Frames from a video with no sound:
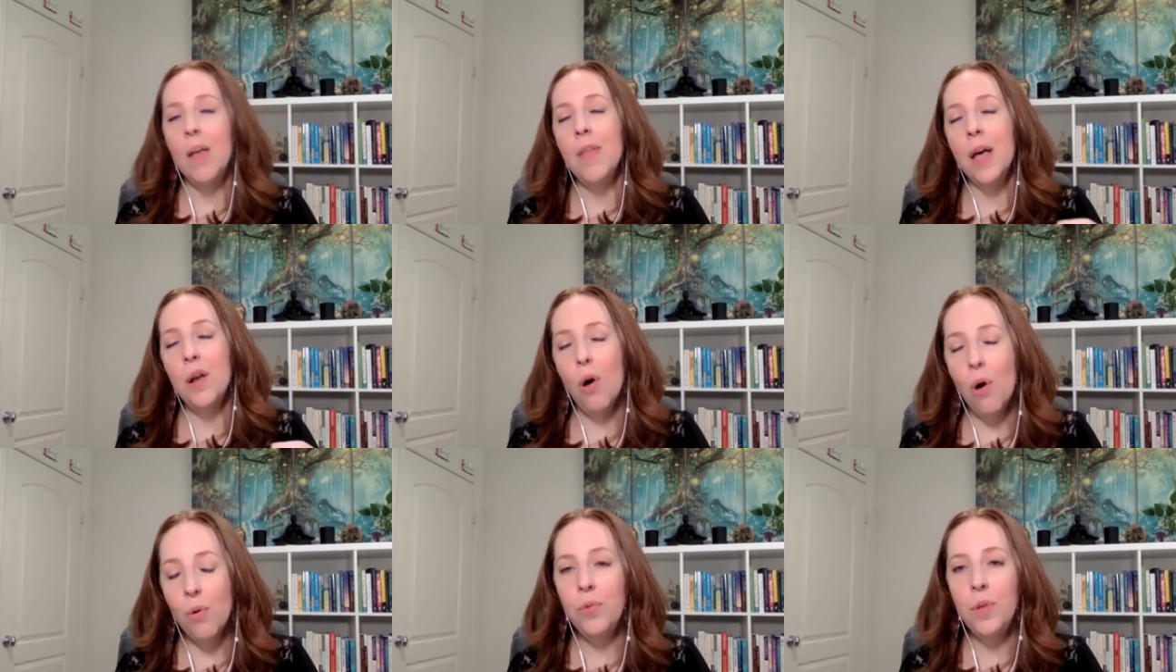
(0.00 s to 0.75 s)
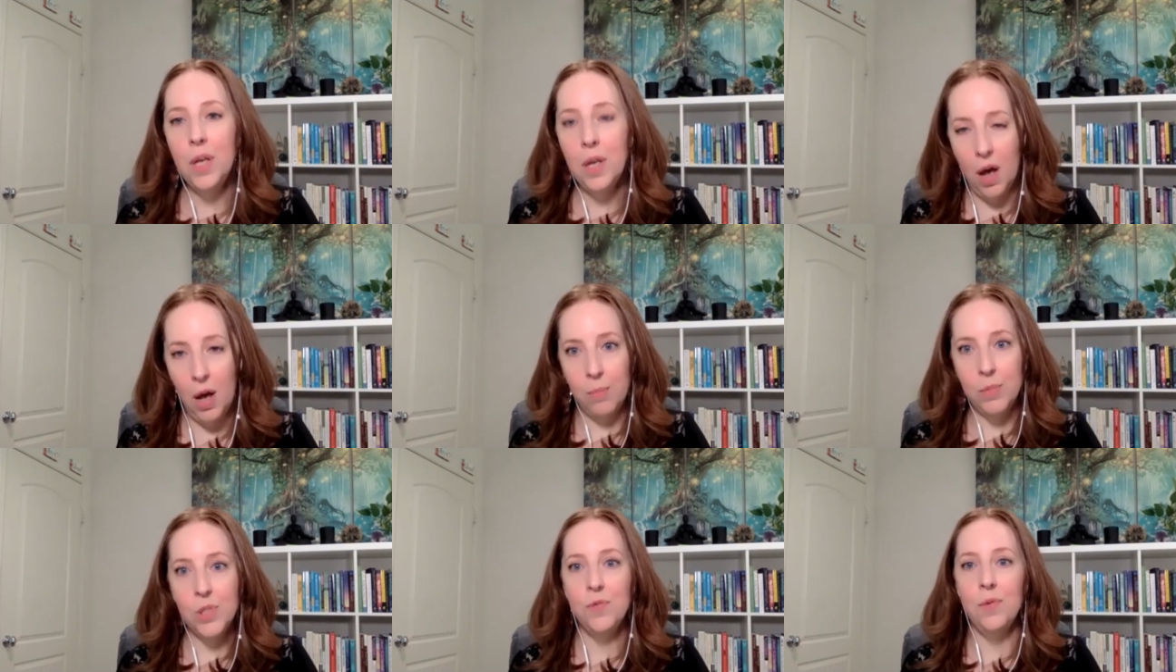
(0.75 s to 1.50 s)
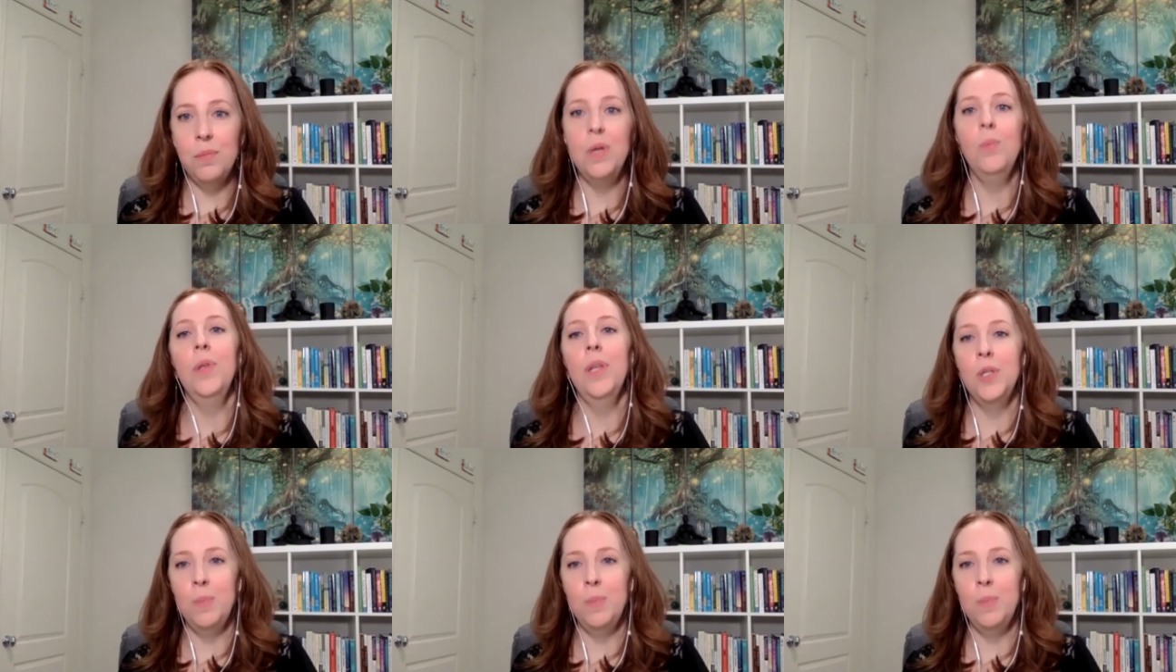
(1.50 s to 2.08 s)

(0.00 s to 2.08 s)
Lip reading: And that only comes from being willing